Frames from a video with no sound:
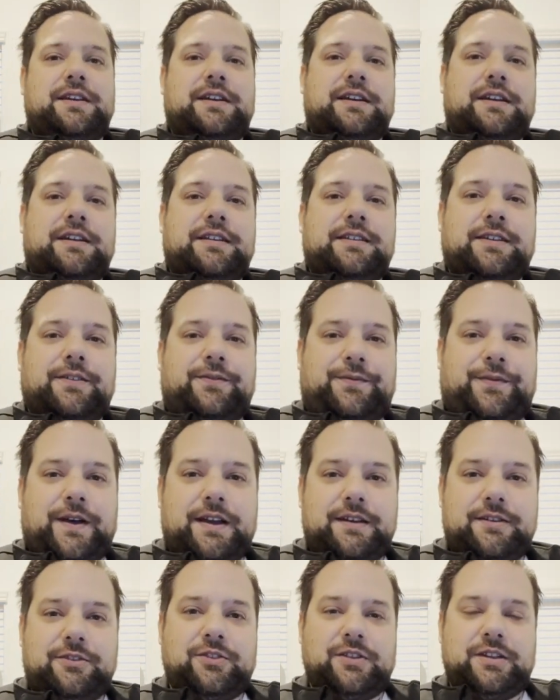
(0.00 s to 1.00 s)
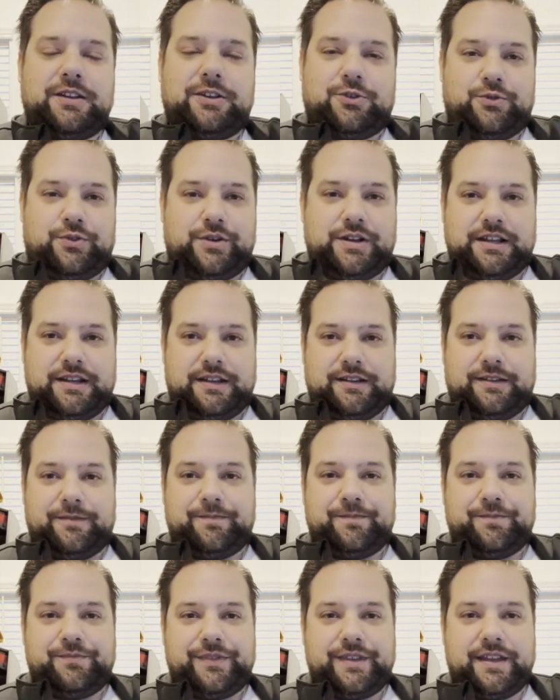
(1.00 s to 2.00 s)
the final ingredient
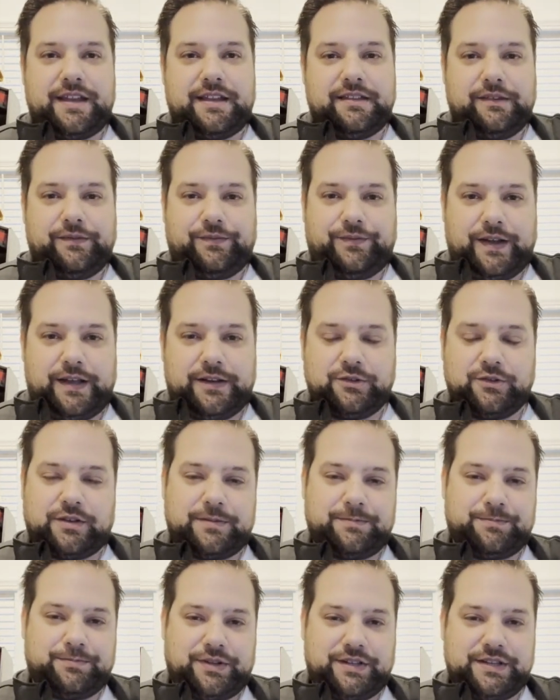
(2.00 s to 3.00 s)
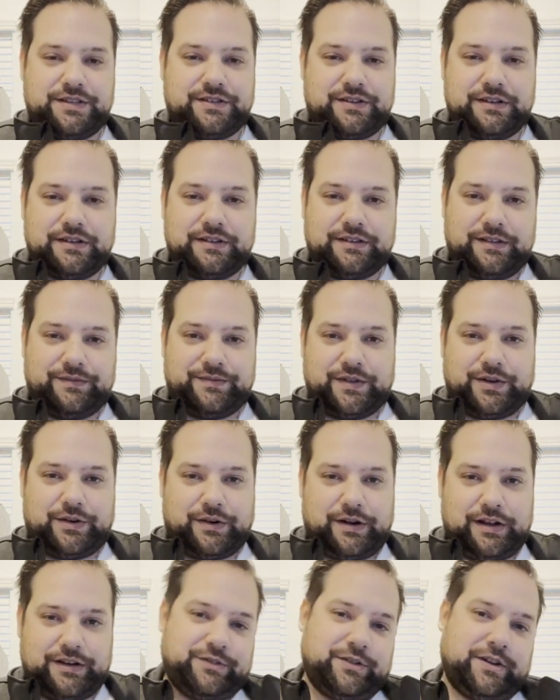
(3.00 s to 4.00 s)
and the final completion of the
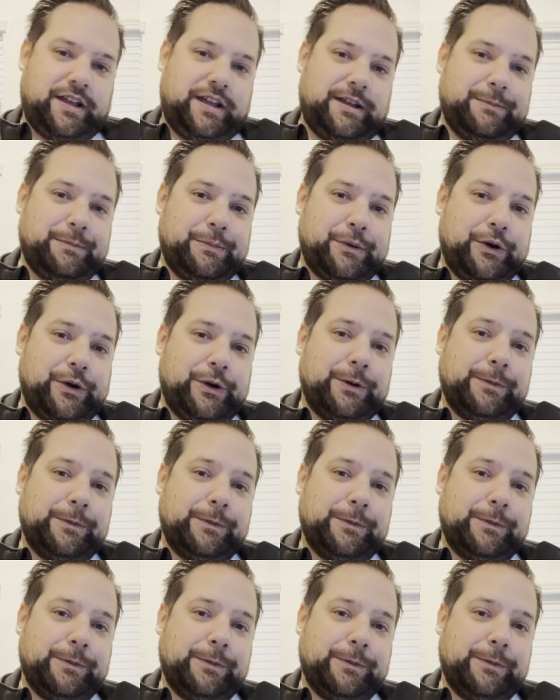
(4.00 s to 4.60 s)
Horadric Hamburger.